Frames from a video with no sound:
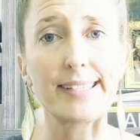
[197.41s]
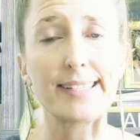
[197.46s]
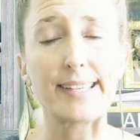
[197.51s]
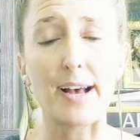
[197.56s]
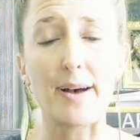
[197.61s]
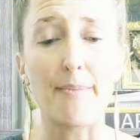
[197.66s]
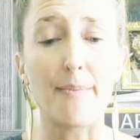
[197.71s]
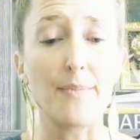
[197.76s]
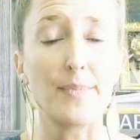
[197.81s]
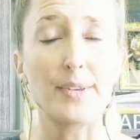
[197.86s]

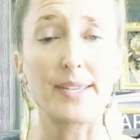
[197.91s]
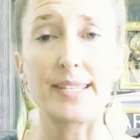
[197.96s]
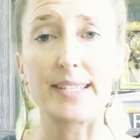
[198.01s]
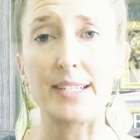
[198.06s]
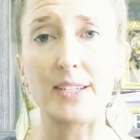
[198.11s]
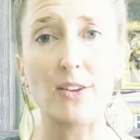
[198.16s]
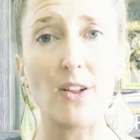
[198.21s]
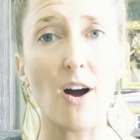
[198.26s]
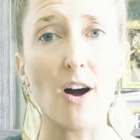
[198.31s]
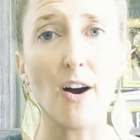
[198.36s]
Some
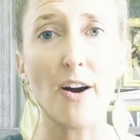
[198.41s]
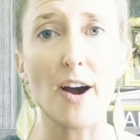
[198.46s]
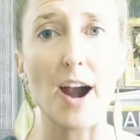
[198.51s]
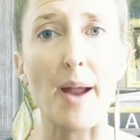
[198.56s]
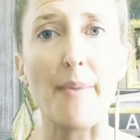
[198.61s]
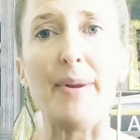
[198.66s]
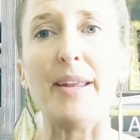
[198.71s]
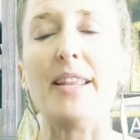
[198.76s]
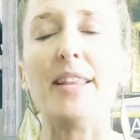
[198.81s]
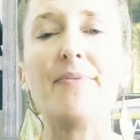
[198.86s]
still are.
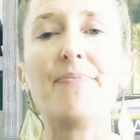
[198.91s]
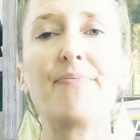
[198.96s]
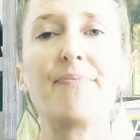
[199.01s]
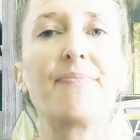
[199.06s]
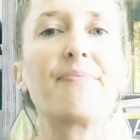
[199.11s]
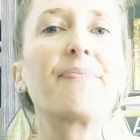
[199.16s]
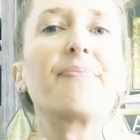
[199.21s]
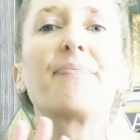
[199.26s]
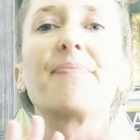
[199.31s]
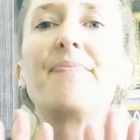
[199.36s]
I mean,
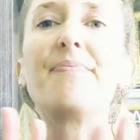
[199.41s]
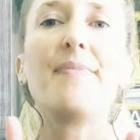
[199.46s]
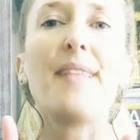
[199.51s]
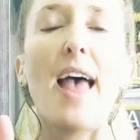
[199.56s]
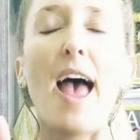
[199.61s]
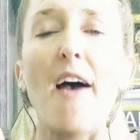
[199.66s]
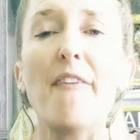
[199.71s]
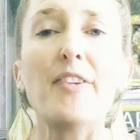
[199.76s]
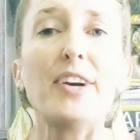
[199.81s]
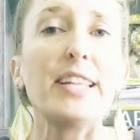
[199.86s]

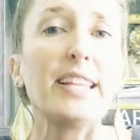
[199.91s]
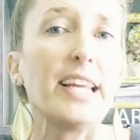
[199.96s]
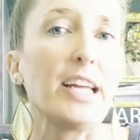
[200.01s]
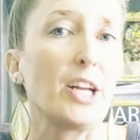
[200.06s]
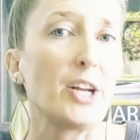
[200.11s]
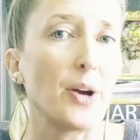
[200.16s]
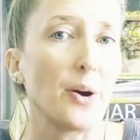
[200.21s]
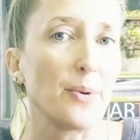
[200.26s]
everything